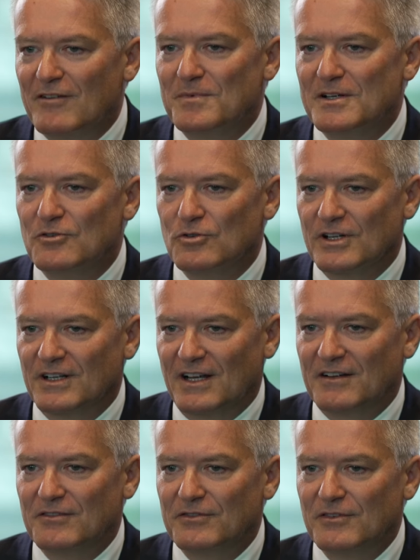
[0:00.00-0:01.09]
have been doing
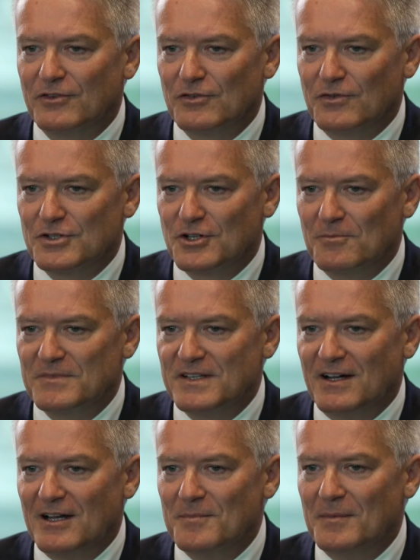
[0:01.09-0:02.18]
that for some
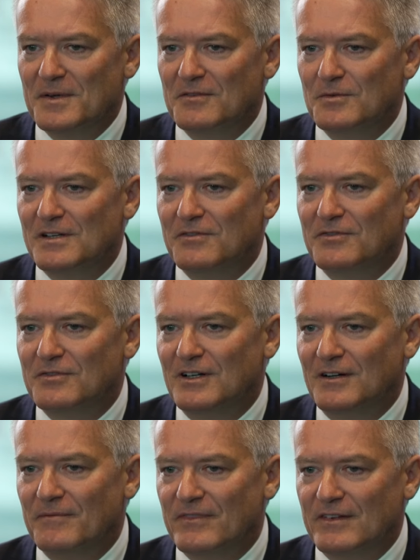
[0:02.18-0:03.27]
time. I mean, we've
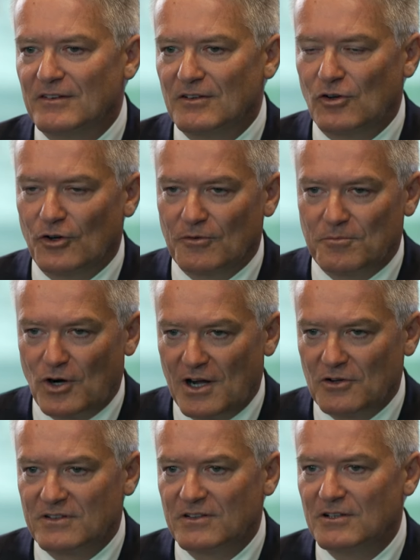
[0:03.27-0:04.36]
got a
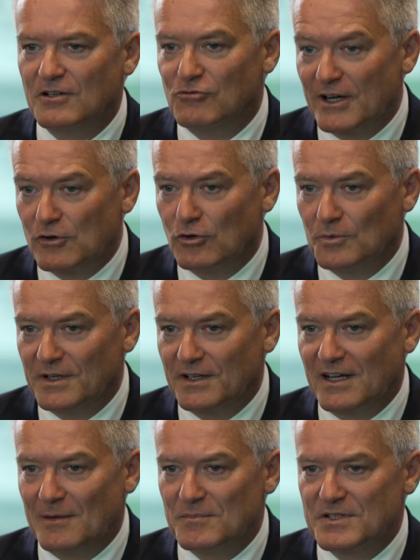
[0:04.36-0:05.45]
proud record when it
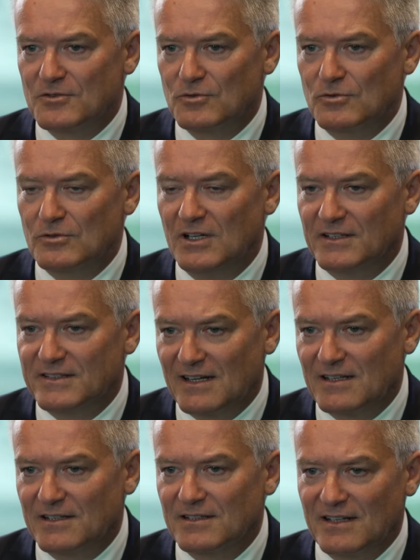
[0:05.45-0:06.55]
comes to
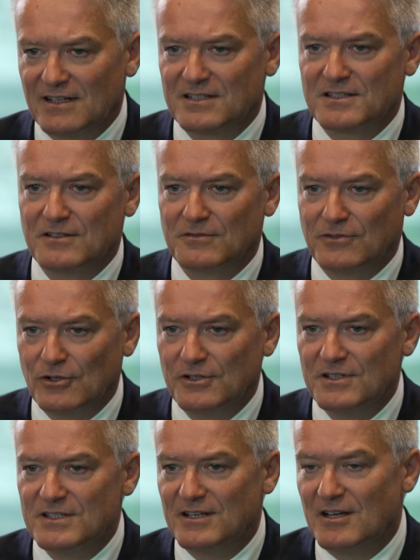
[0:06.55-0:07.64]
tackling tax
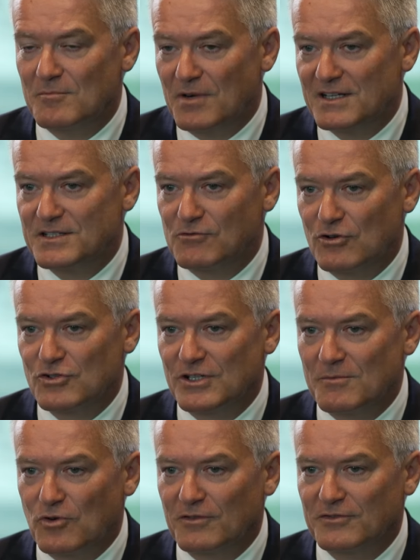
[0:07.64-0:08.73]
avoidance and base erosion
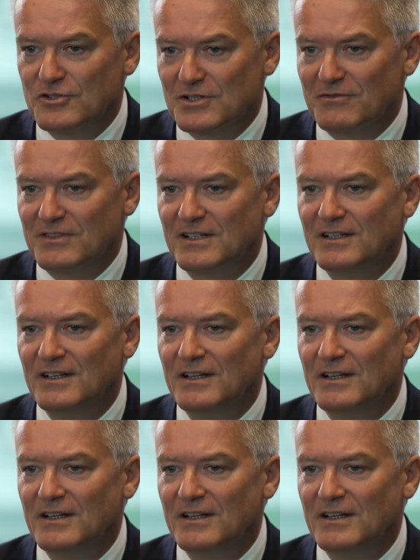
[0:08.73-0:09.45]
and profit shifting